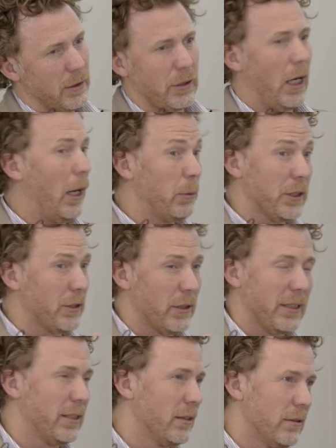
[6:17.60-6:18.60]
So
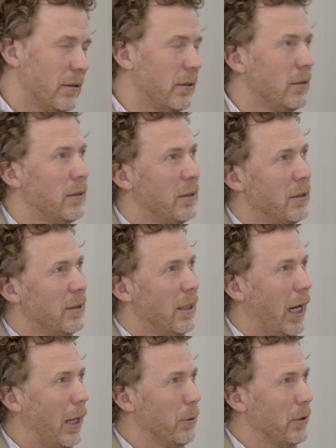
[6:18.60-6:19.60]

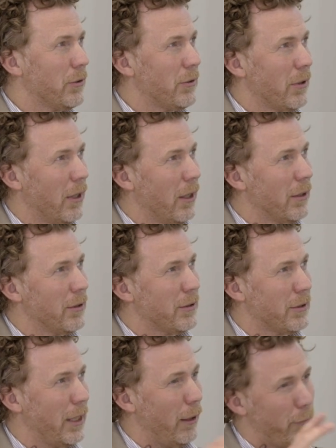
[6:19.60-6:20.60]
I was
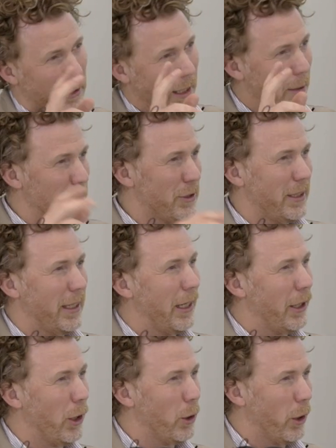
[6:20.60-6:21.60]
self-acclaimed
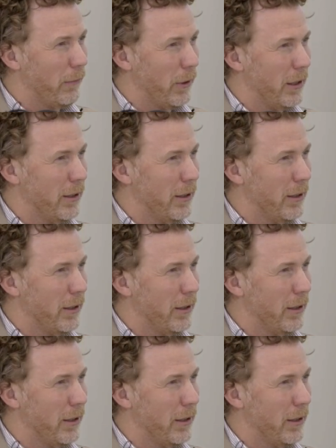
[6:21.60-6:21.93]
CIO of